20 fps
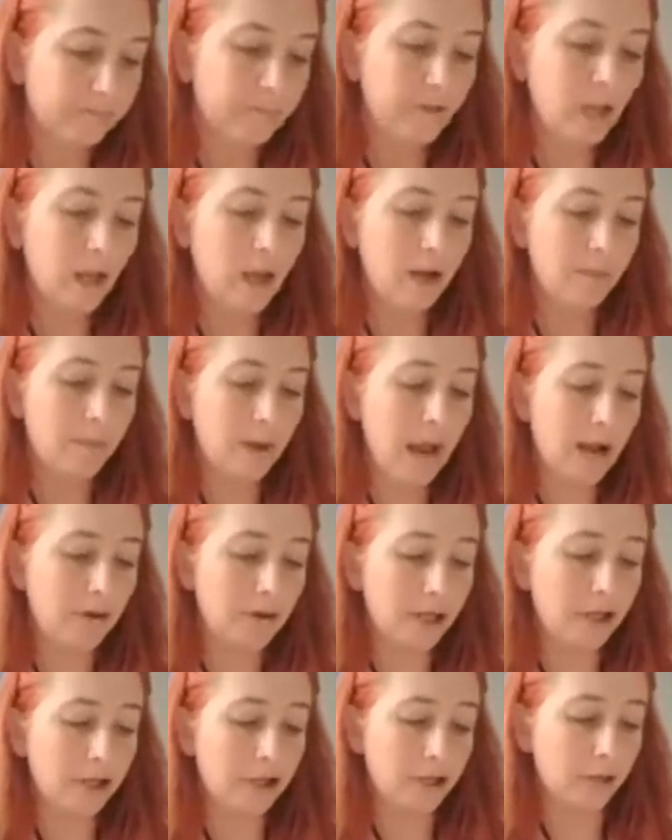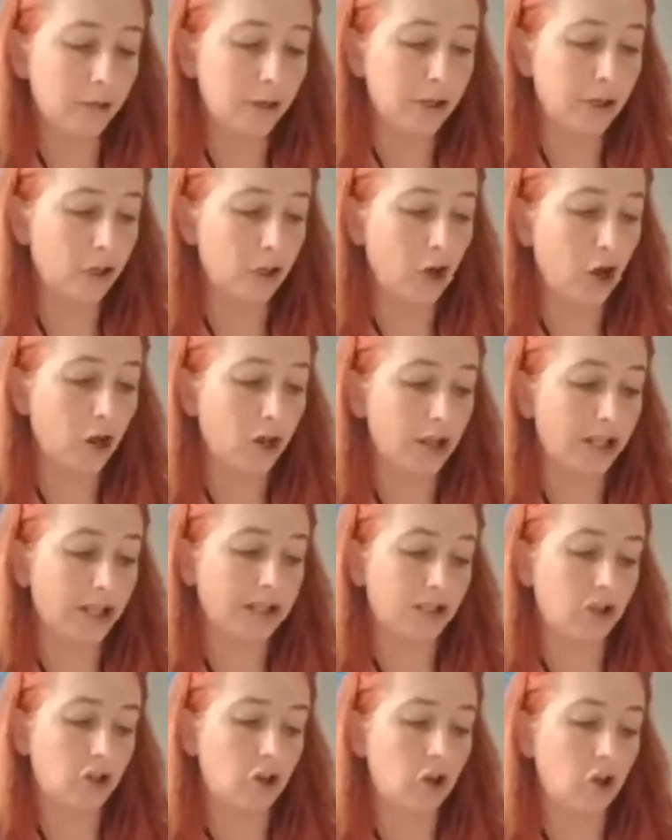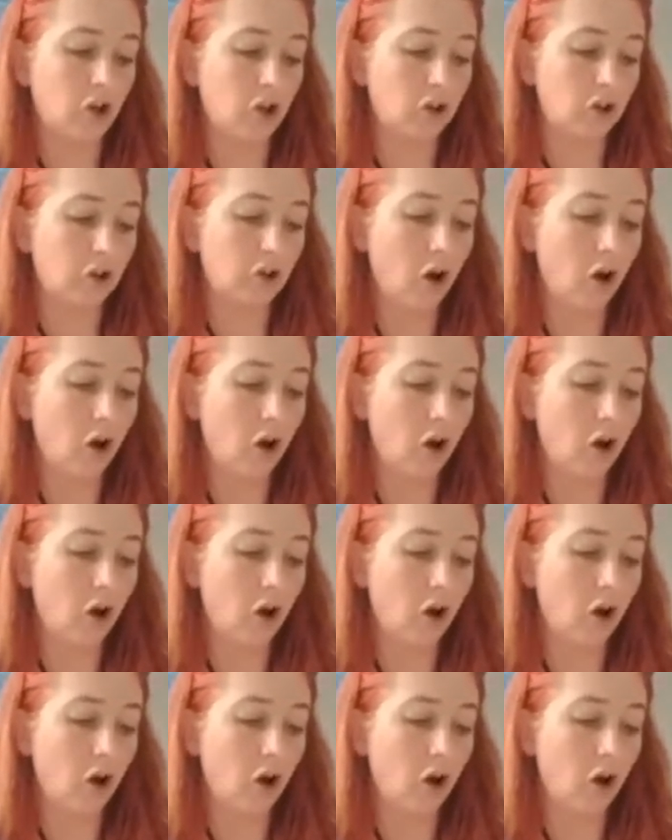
Um, how did you and your colleagues cal